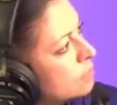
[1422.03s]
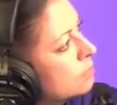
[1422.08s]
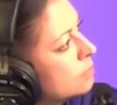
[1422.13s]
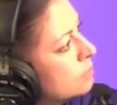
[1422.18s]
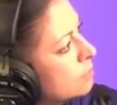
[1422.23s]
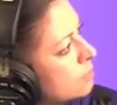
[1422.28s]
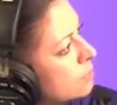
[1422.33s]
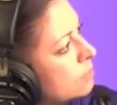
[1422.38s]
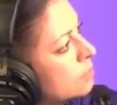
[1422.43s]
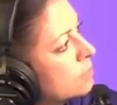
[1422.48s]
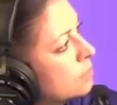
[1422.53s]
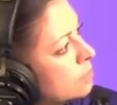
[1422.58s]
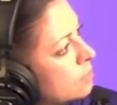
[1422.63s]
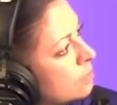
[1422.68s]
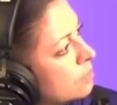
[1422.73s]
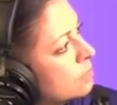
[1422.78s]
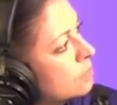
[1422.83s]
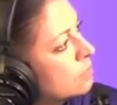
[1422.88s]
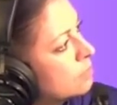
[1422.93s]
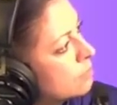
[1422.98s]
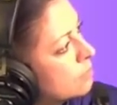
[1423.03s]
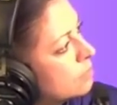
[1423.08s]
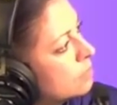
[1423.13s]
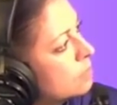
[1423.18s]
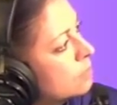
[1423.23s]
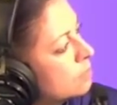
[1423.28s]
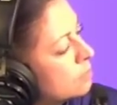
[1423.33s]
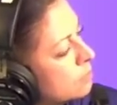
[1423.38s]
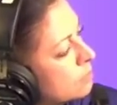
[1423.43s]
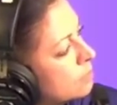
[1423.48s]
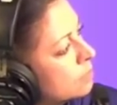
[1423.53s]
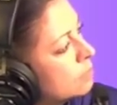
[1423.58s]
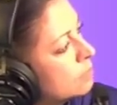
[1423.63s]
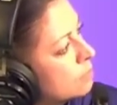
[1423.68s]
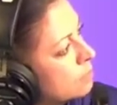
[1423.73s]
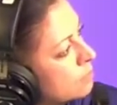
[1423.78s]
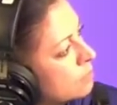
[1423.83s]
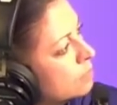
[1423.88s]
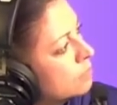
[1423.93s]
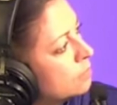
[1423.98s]

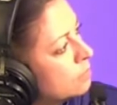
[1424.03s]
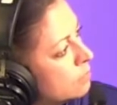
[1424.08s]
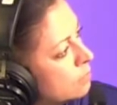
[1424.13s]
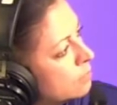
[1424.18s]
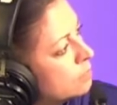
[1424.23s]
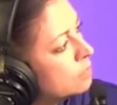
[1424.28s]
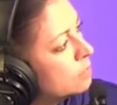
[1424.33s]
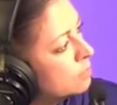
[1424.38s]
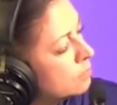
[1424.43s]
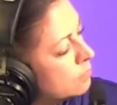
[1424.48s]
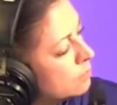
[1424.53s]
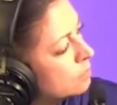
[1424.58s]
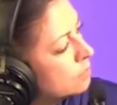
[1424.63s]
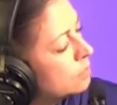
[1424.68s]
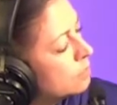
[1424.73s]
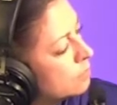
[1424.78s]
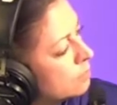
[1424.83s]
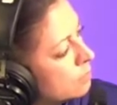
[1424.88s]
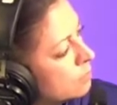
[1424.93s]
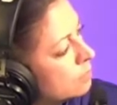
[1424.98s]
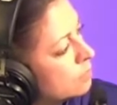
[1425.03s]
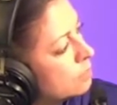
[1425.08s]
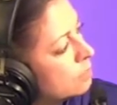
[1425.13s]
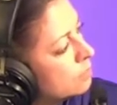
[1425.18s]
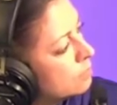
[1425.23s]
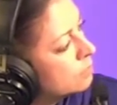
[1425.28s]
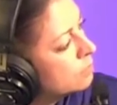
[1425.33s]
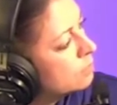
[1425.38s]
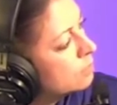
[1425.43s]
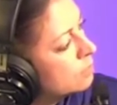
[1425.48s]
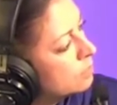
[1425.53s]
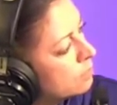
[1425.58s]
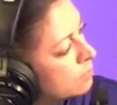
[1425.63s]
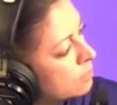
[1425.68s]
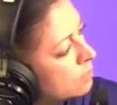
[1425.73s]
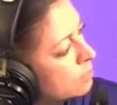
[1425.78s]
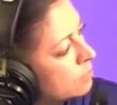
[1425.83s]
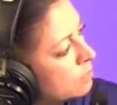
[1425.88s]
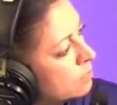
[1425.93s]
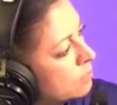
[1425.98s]

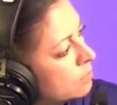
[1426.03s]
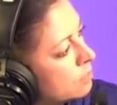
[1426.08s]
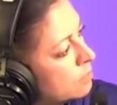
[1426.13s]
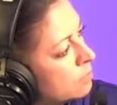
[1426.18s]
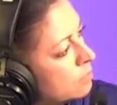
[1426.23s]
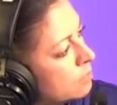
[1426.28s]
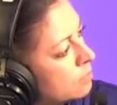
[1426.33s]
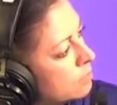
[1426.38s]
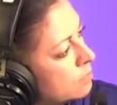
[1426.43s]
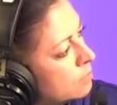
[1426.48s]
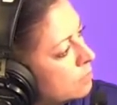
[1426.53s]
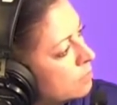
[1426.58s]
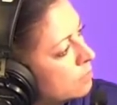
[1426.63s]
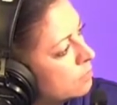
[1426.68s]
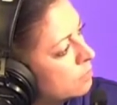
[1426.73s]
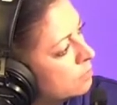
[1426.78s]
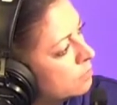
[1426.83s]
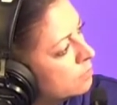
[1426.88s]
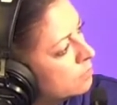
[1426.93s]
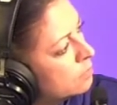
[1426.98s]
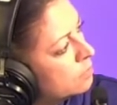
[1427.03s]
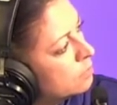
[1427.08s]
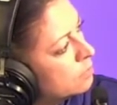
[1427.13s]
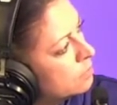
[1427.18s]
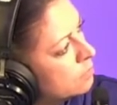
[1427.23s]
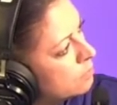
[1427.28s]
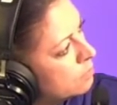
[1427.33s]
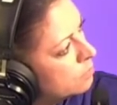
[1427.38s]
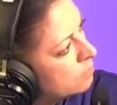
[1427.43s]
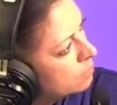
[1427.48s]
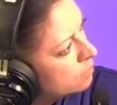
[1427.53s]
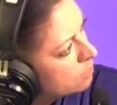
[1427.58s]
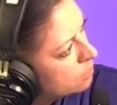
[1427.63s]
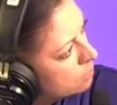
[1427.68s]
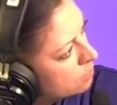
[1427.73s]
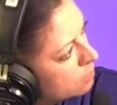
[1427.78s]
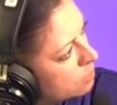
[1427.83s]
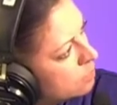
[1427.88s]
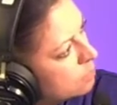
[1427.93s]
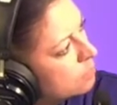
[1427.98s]

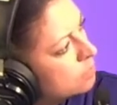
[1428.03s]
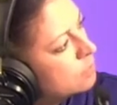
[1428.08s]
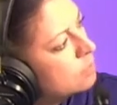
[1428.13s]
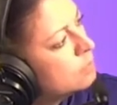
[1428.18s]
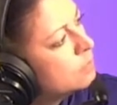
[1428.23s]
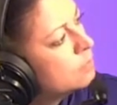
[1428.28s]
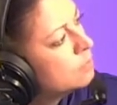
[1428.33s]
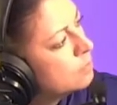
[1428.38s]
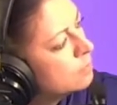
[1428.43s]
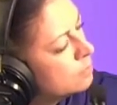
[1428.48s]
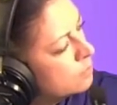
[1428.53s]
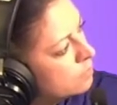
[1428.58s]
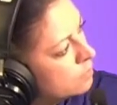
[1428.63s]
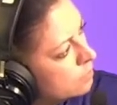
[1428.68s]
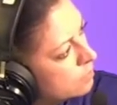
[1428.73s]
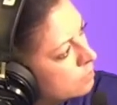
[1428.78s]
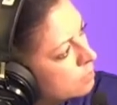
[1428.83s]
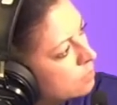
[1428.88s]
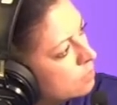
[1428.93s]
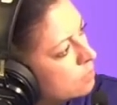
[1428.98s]
[no speech]